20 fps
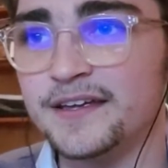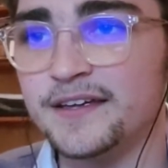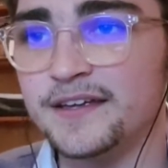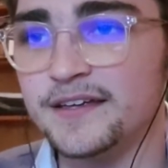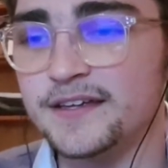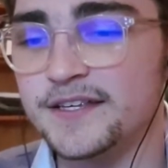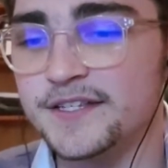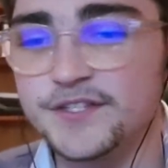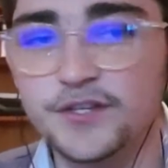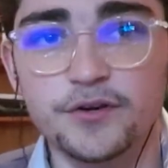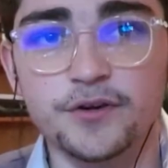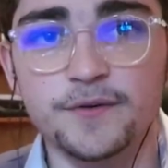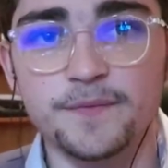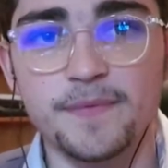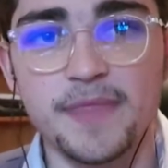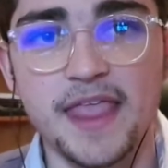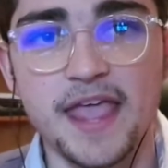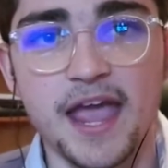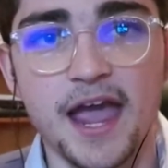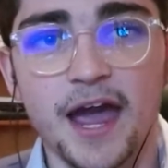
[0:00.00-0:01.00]
So
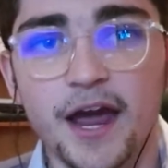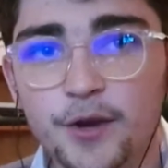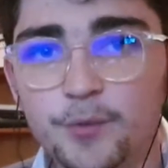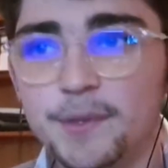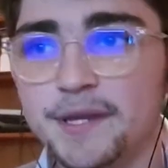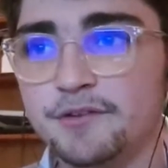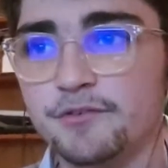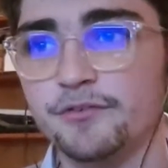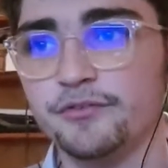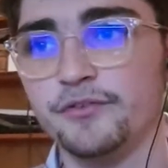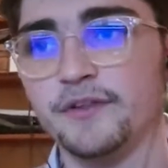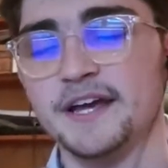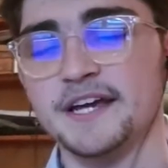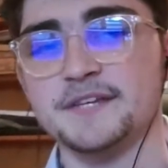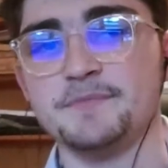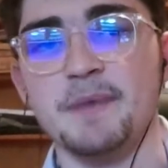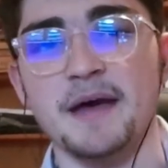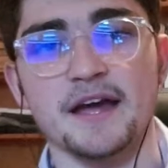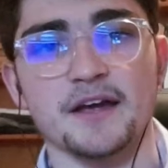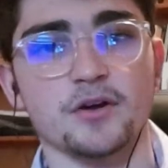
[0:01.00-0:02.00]
how do we reflect
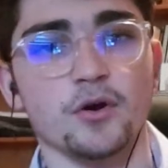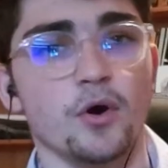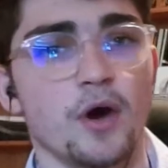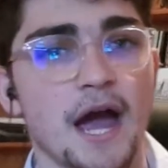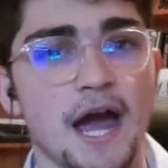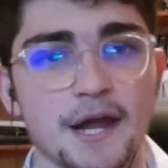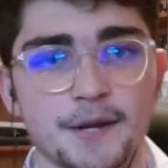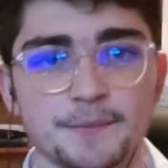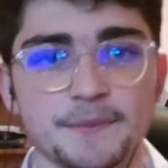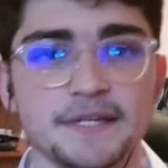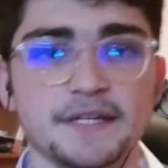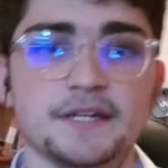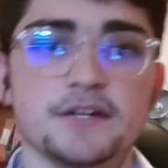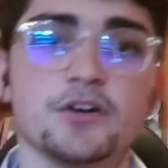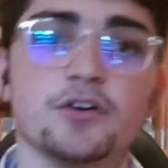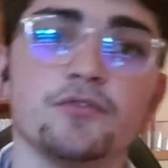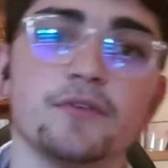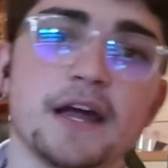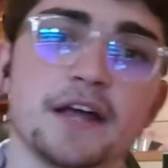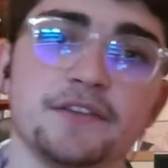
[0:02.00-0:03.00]
back, or how do we
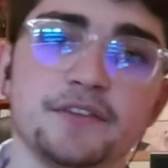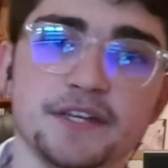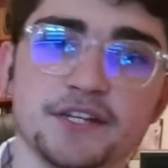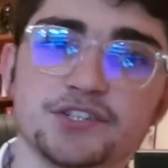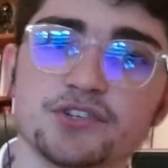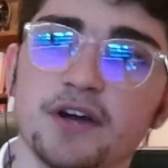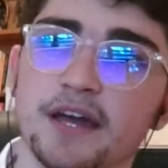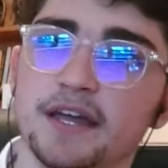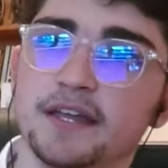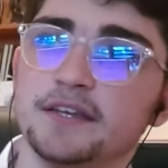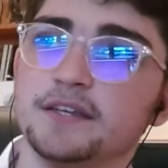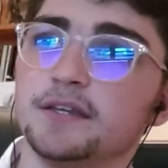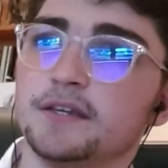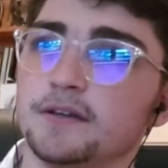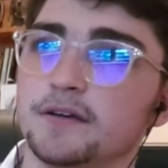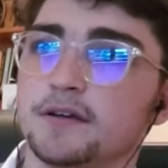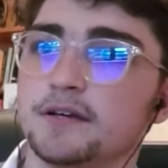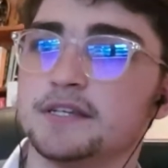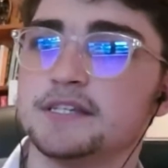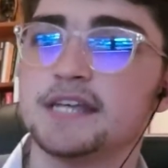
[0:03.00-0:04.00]
correctly try
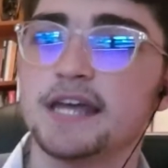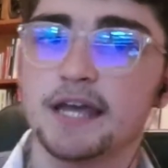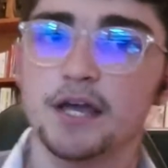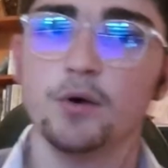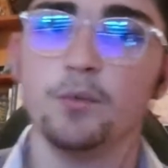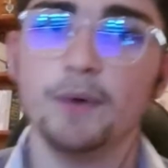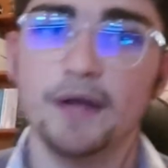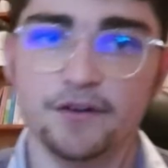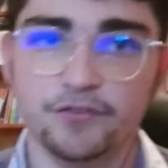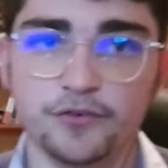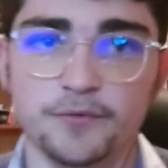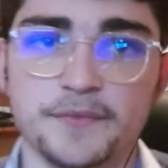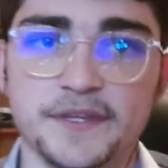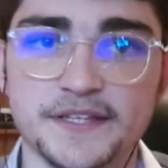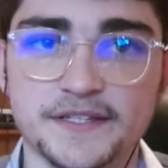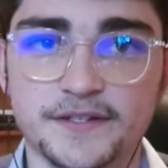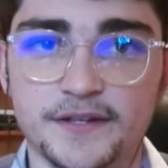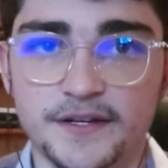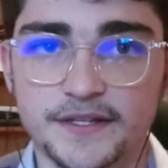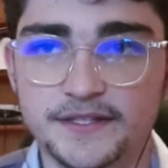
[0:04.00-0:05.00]
and, take away from
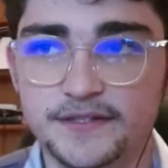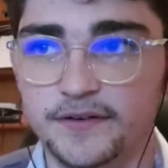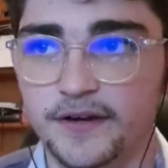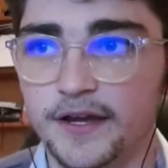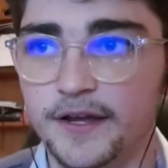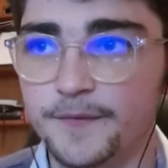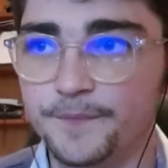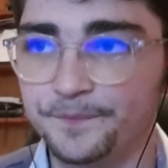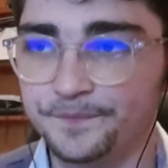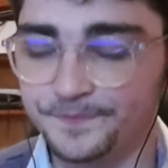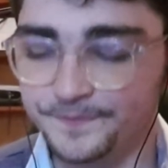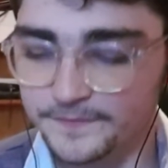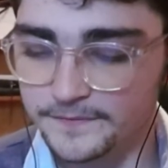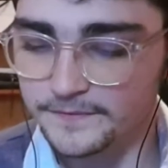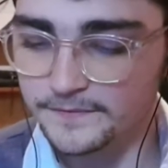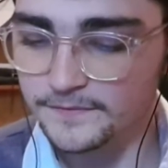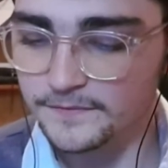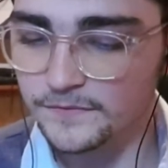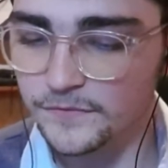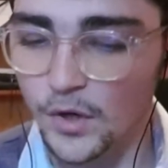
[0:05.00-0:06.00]
these notes, right?
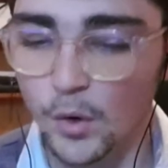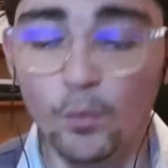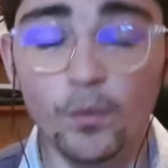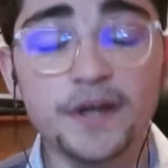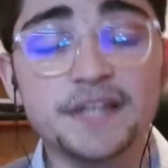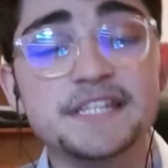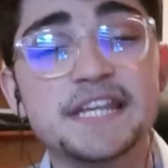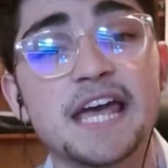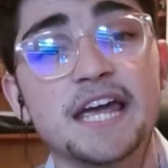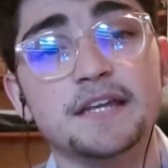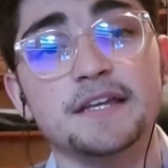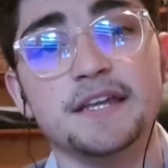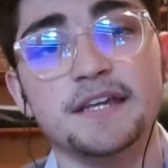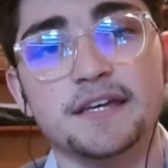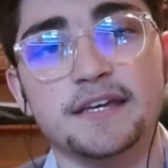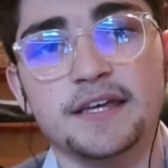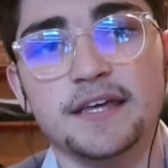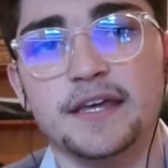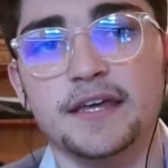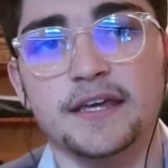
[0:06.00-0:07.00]
One
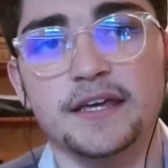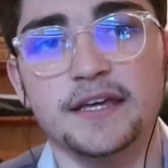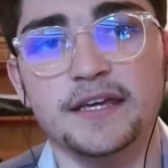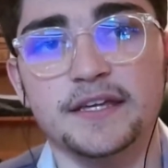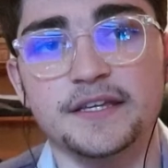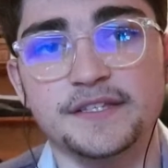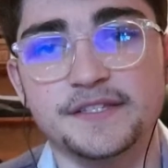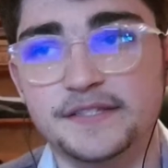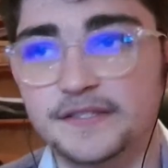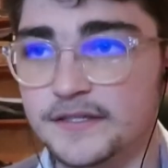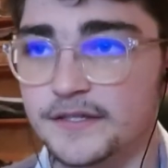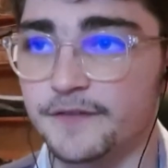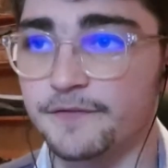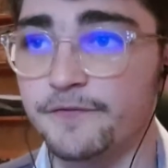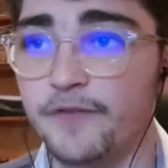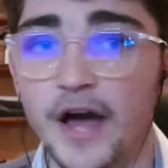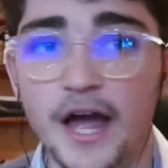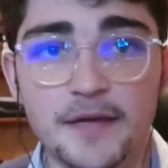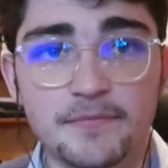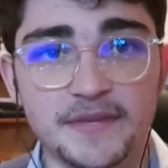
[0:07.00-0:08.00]
technique is the
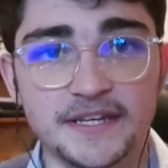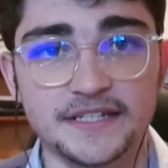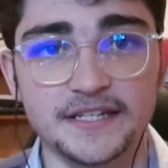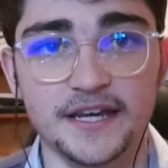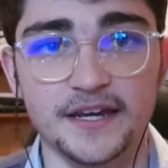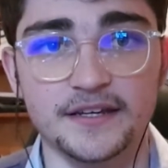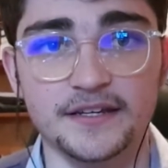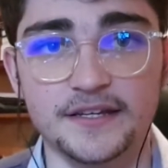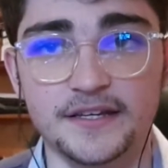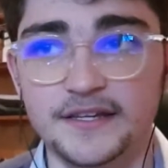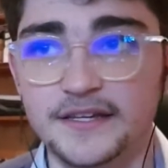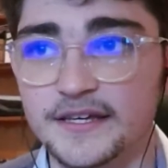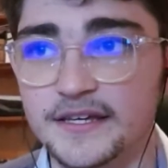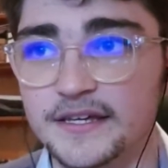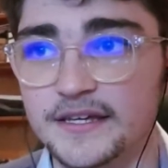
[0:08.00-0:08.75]
fireman technique.